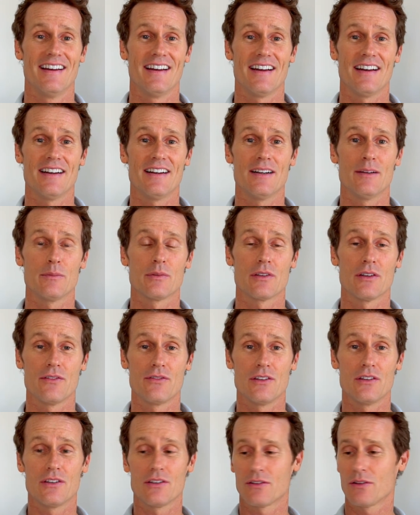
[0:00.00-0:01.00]
Um, so
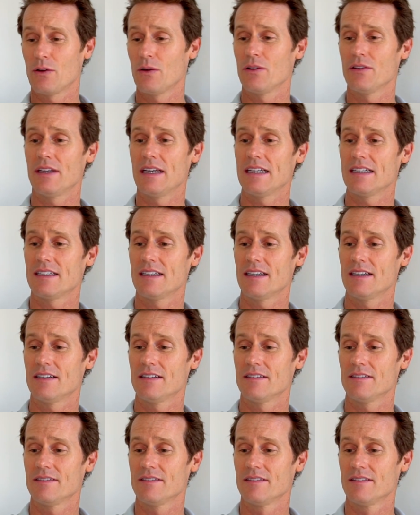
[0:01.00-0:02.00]
if you just hold that
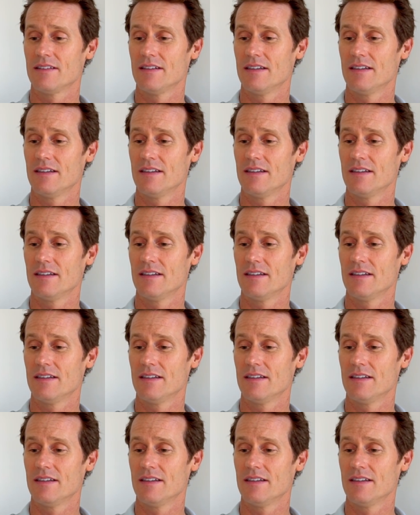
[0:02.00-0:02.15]
down,